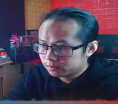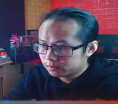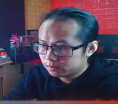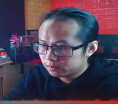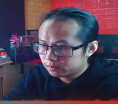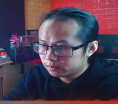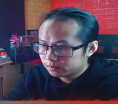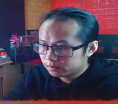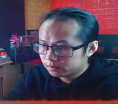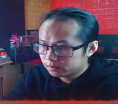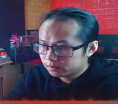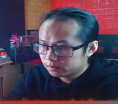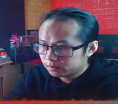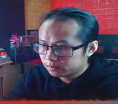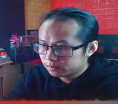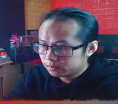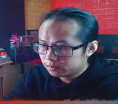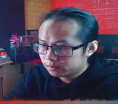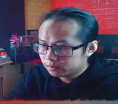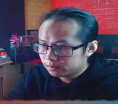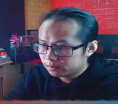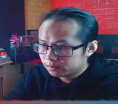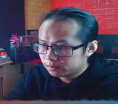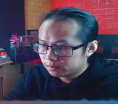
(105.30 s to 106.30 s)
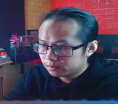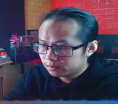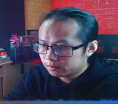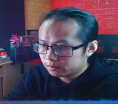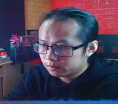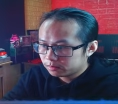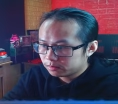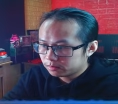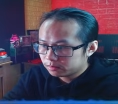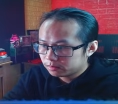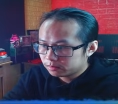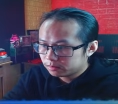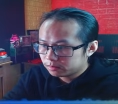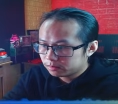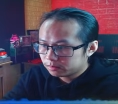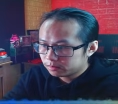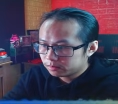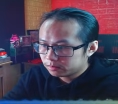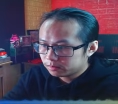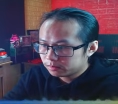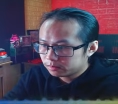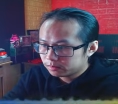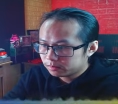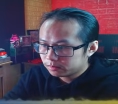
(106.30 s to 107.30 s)

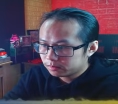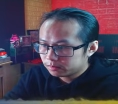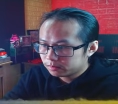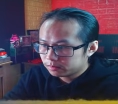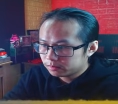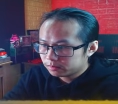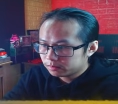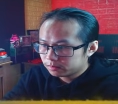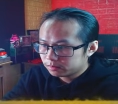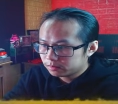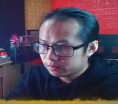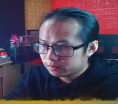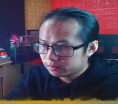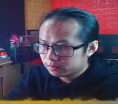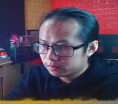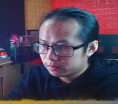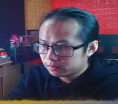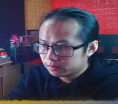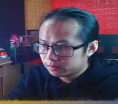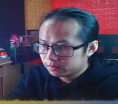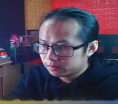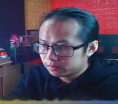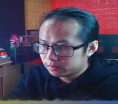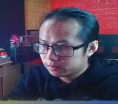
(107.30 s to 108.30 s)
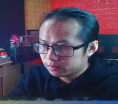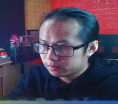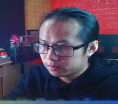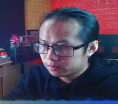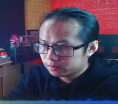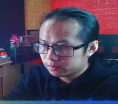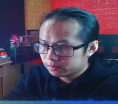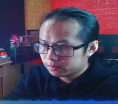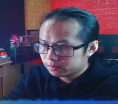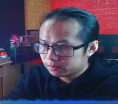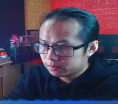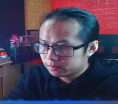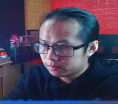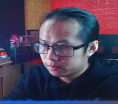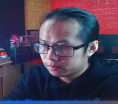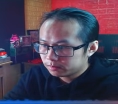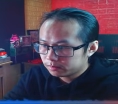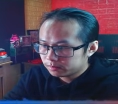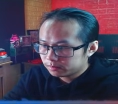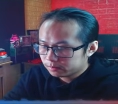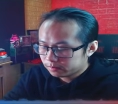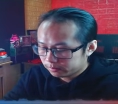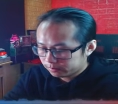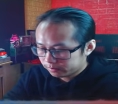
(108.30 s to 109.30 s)

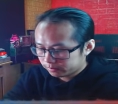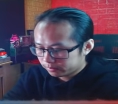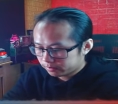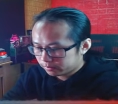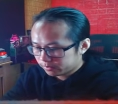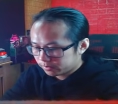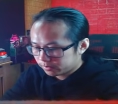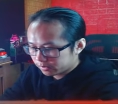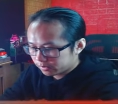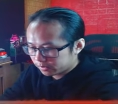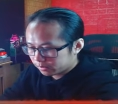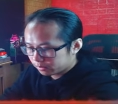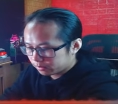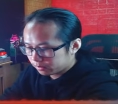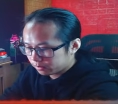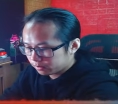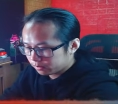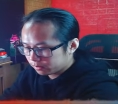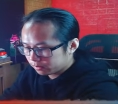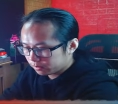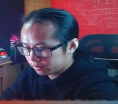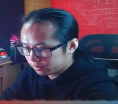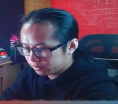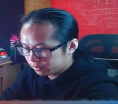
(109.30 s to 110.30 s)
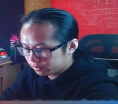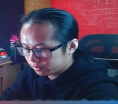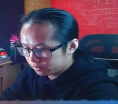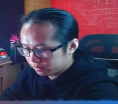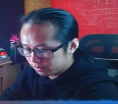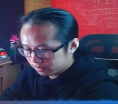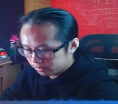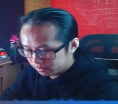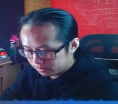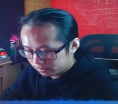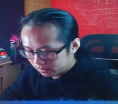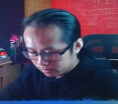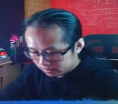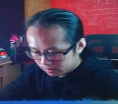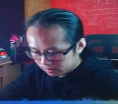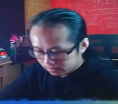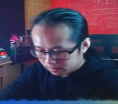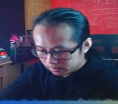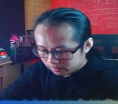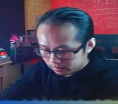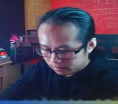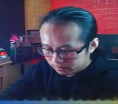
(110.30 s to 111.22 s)
Nobody speaks.